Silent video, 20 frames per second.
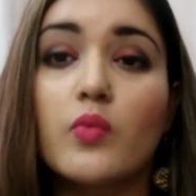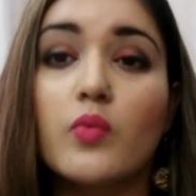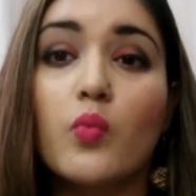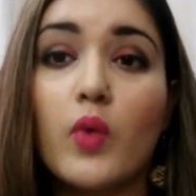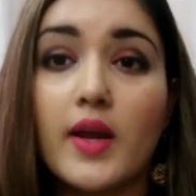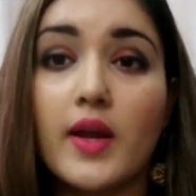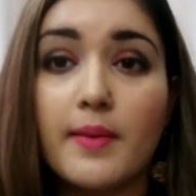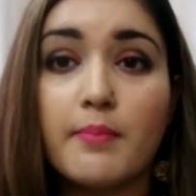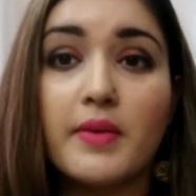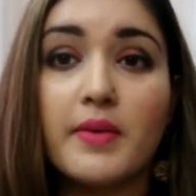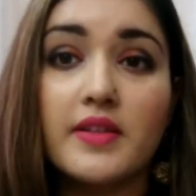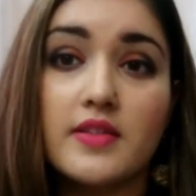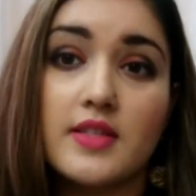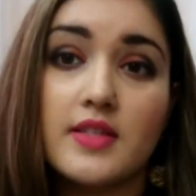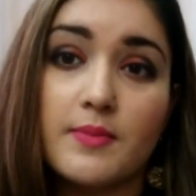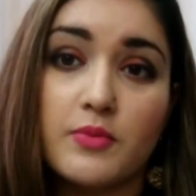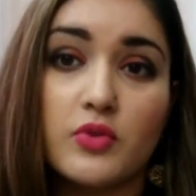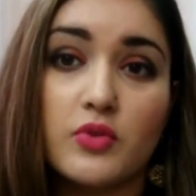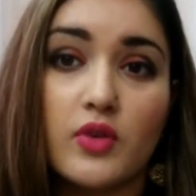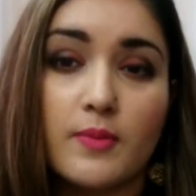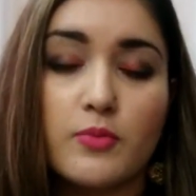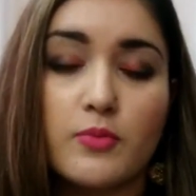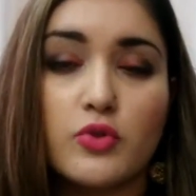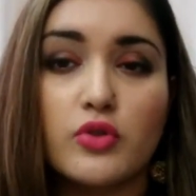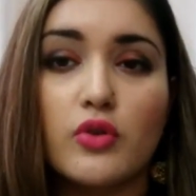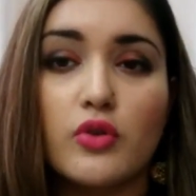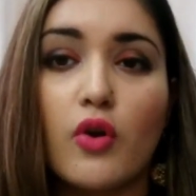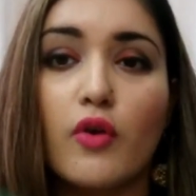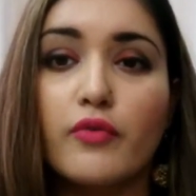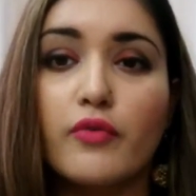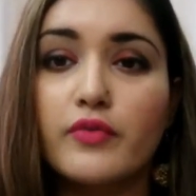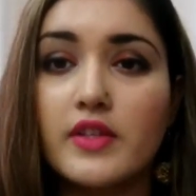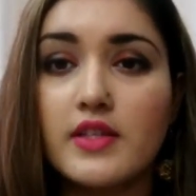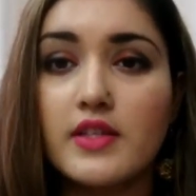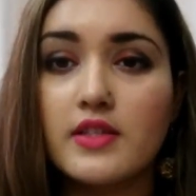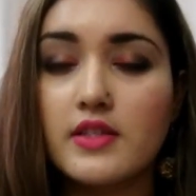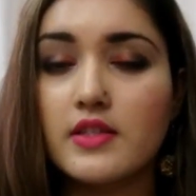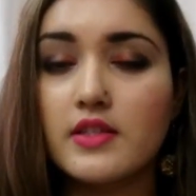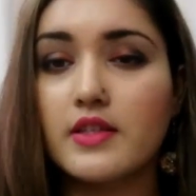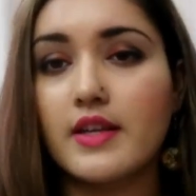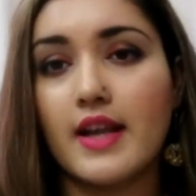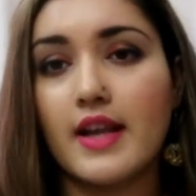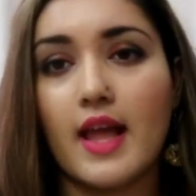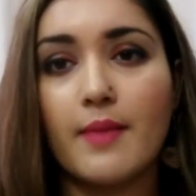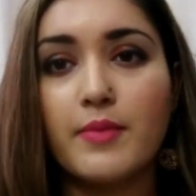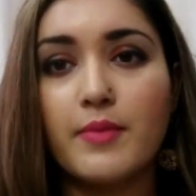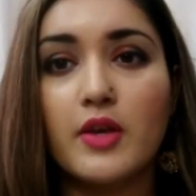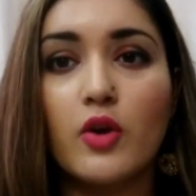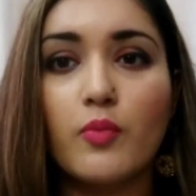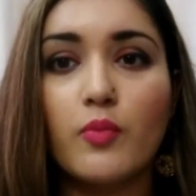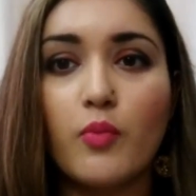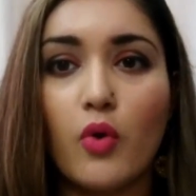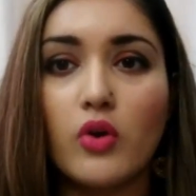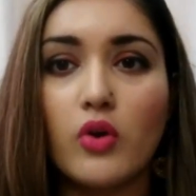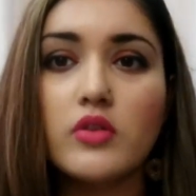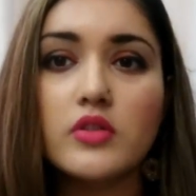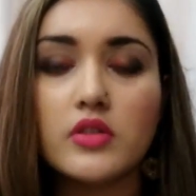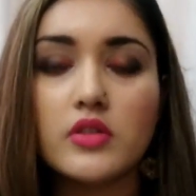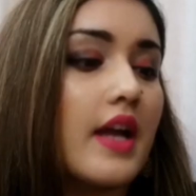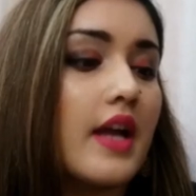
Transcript: 1 month subscription of this Glamego box.